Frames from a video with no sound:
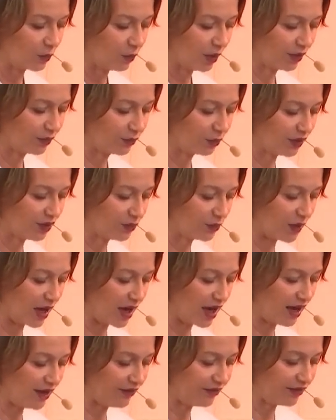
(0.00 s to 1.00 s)
What we do
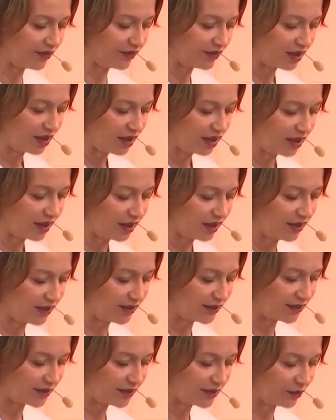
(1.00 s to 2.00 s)
have
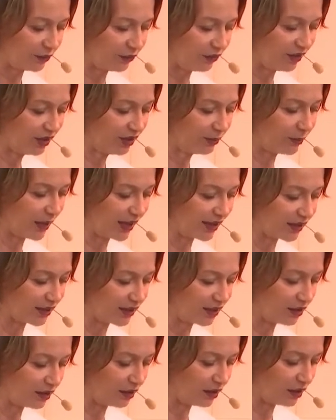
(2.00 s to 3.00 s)
is the
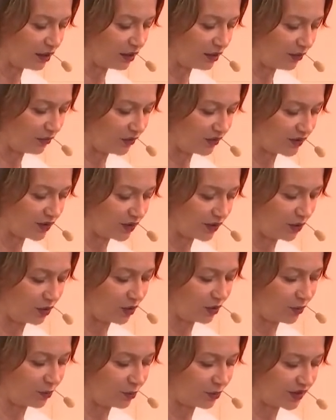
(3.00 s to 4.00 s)
feedback of
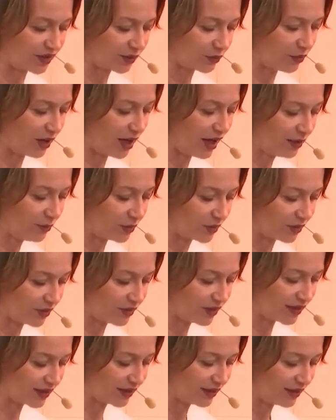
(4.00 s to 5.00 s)
the
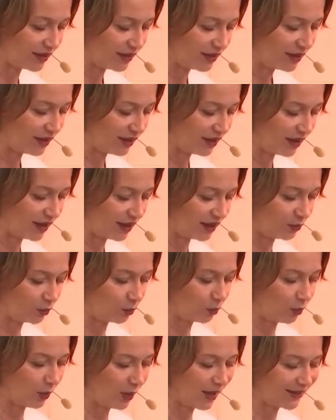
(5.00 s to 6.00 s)
prescribers, and
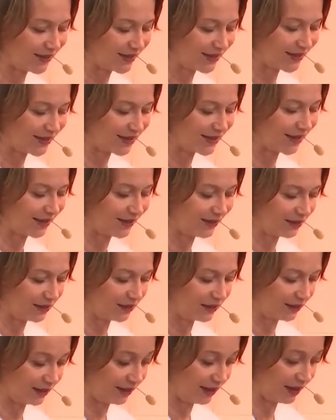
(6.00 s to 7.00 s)
what they
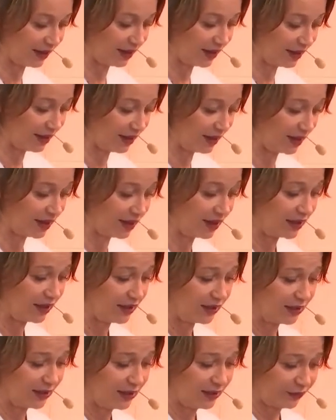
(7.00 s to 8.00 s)
tell
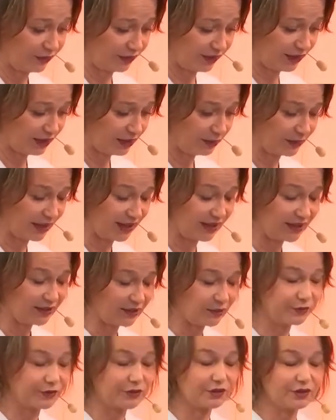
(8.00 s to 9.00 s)

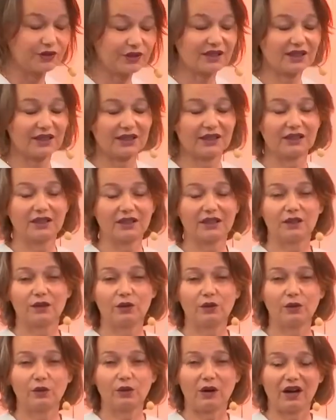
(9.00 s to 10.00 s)
FilmAid first,
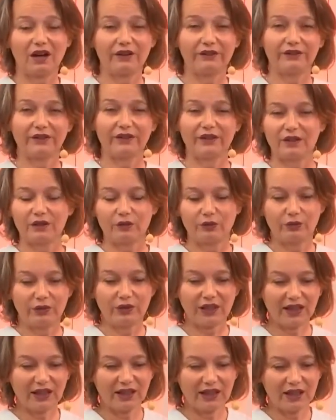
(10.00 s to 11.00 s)
you have
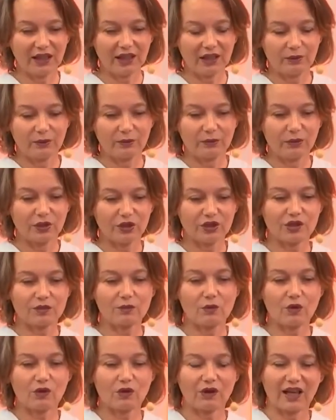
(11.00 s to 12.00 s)
really much
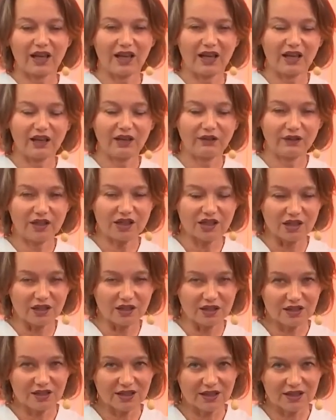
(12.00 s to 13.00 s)
more
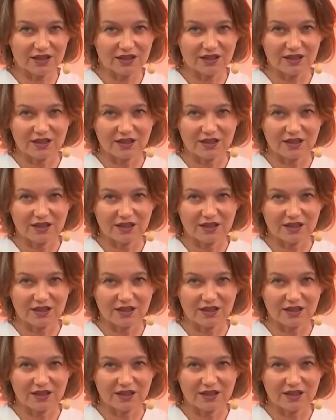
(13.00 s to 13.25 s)
efficient